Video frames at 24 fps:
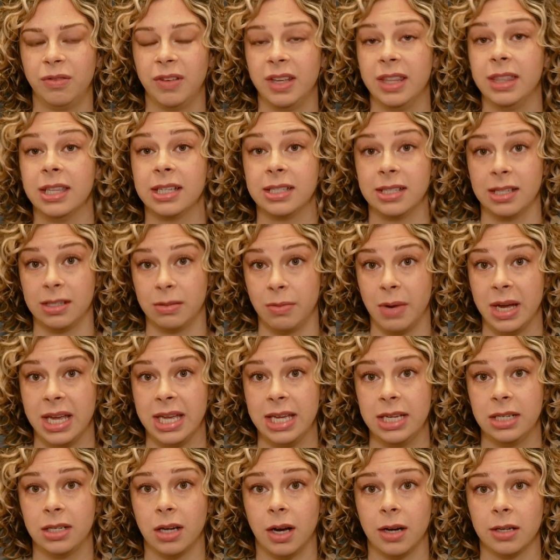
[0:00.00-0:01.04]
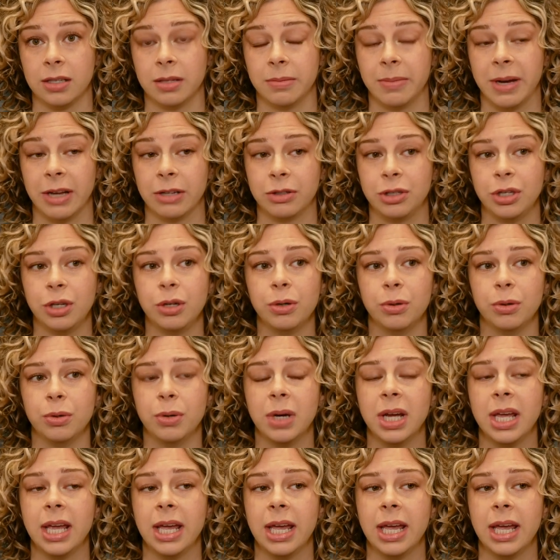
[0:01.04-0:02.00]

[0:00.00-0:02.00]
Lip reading: and this is what he talks about too,